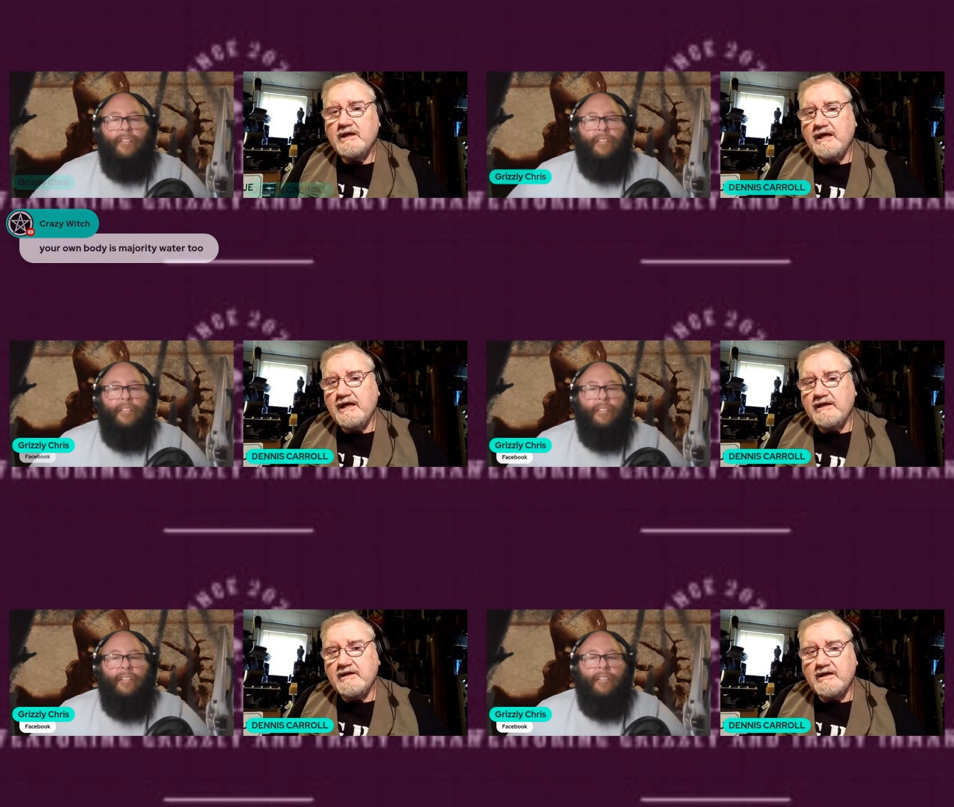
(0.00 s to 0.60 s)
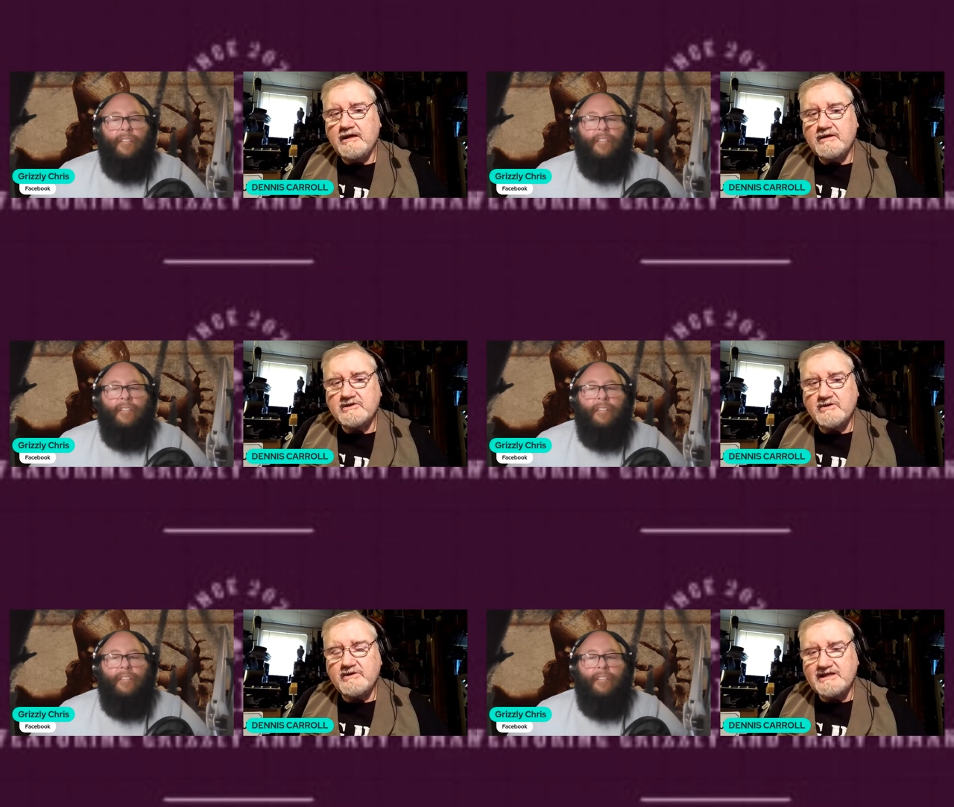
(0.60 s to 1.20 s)
Speaker 1: And uh,
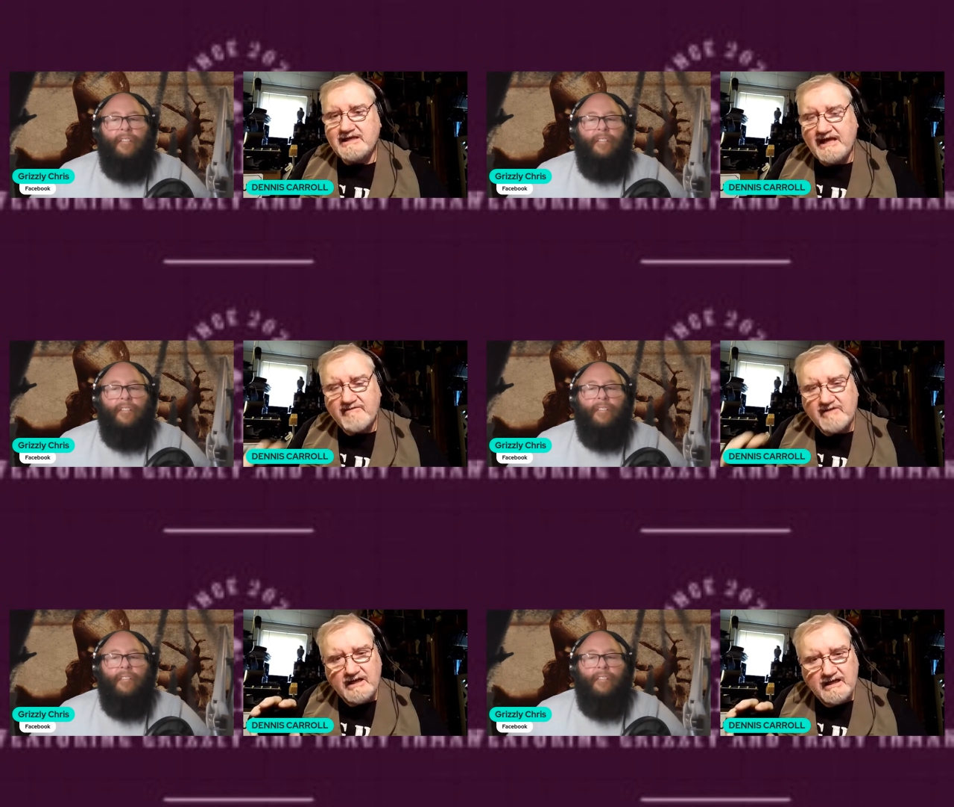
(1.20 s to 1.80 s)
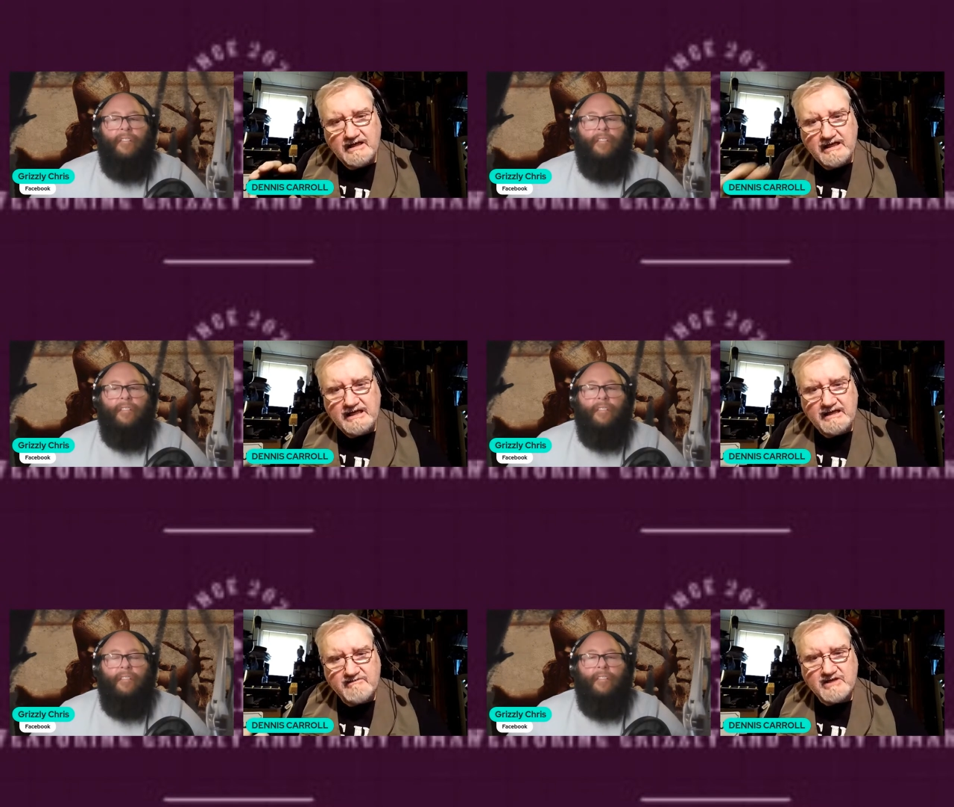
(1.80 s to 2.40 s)
so it definitely
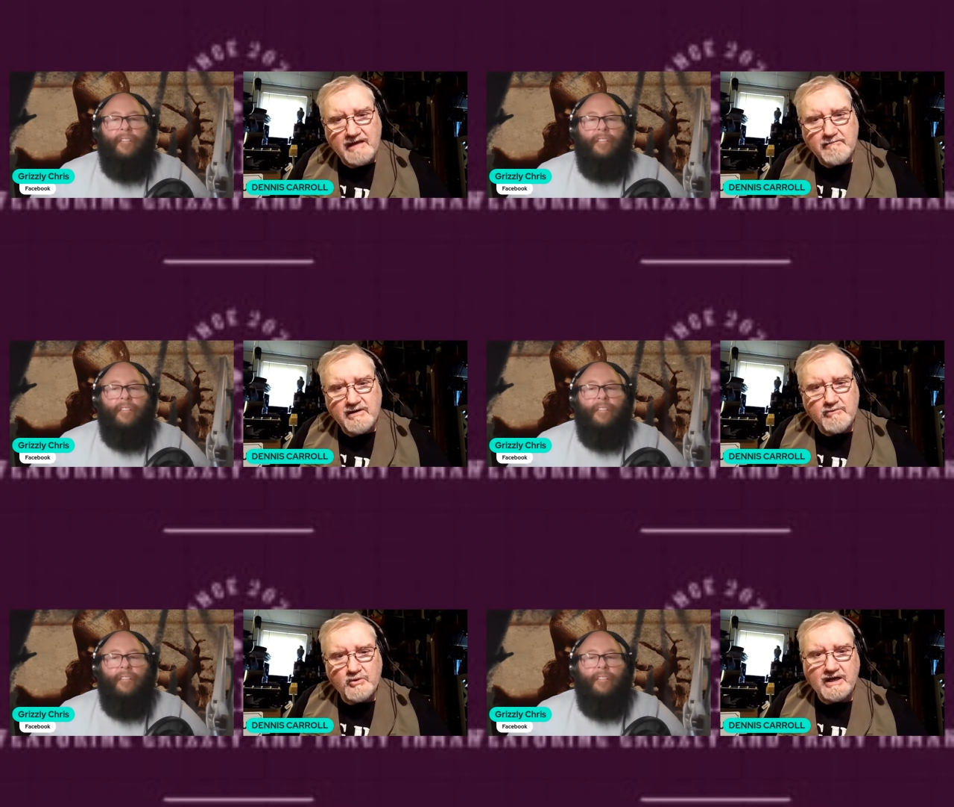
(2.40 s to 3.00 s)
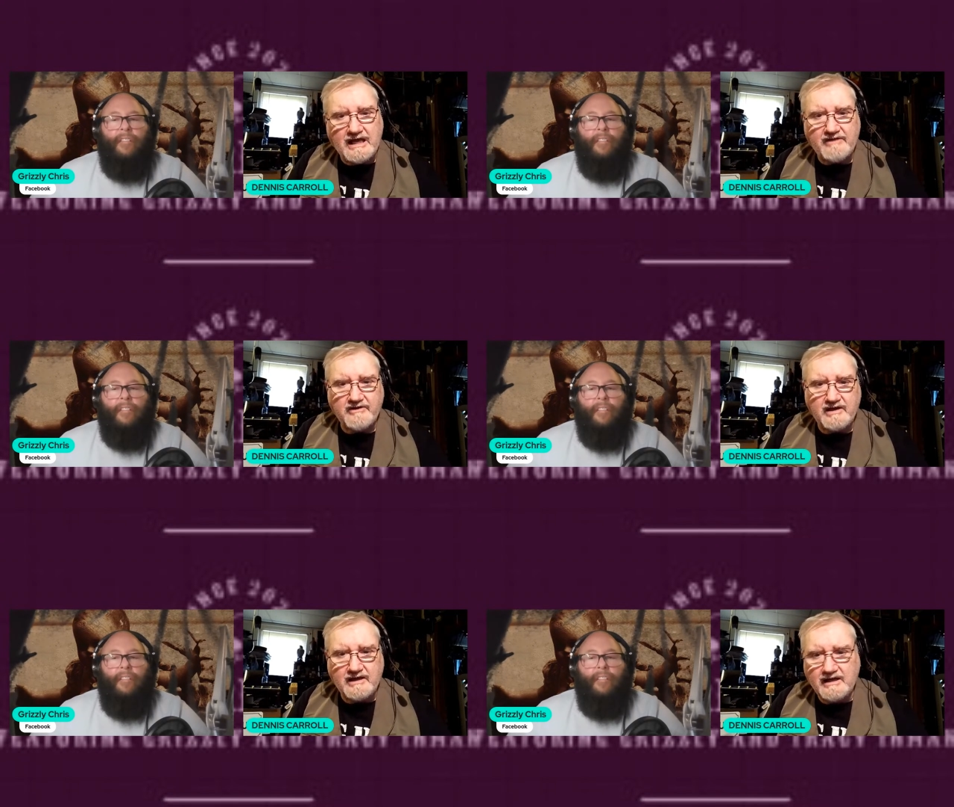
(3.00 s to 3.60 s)
leaves that memory,
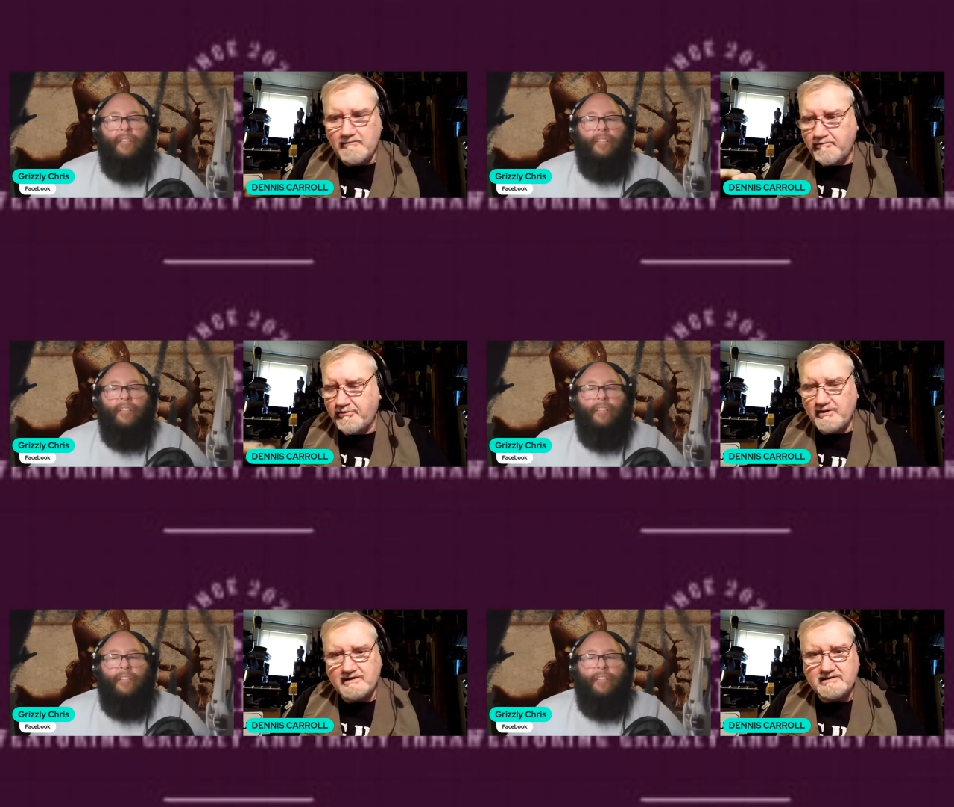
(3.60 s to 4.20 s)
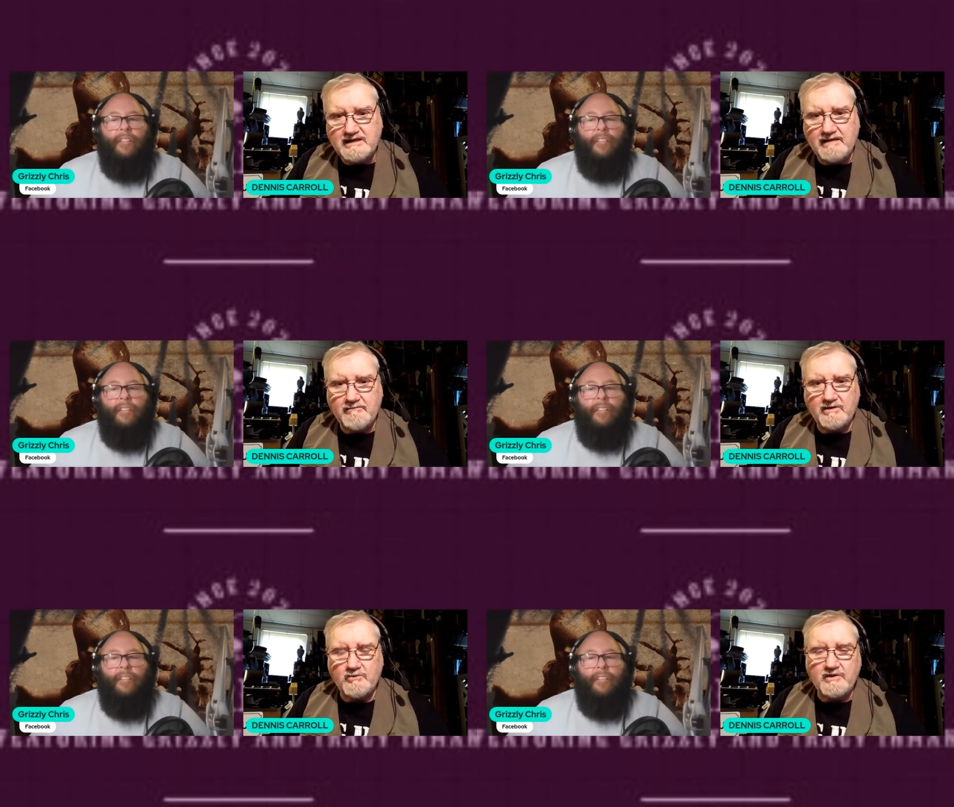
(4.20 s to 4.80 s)
I think. It imprints
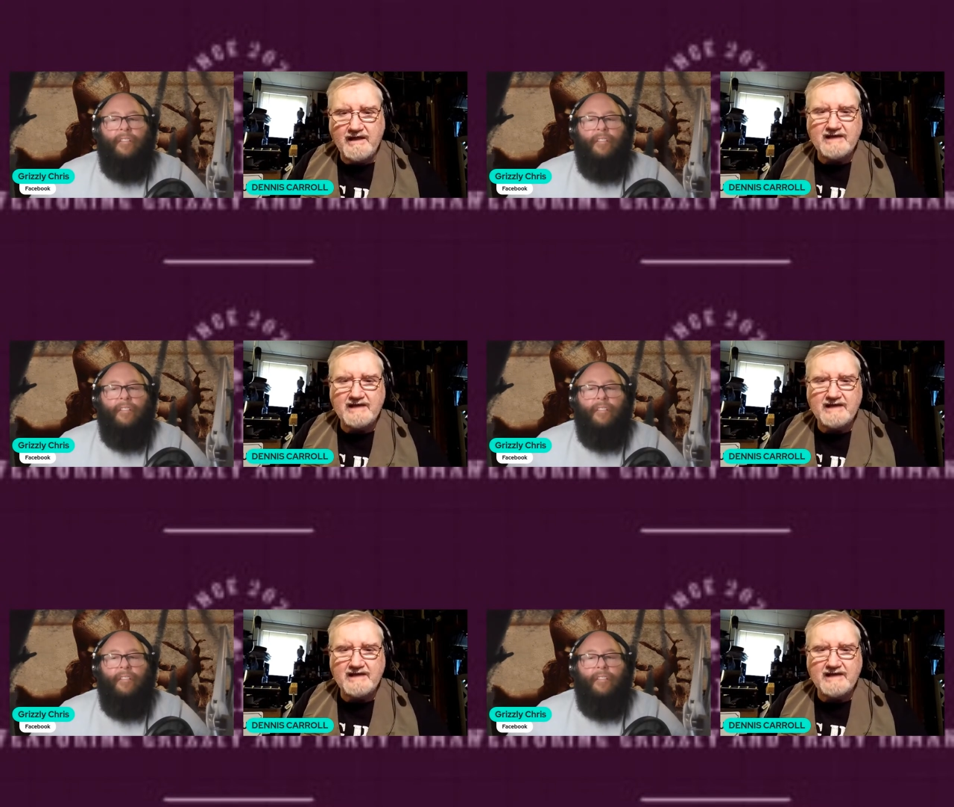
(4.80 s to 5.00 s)
that memory.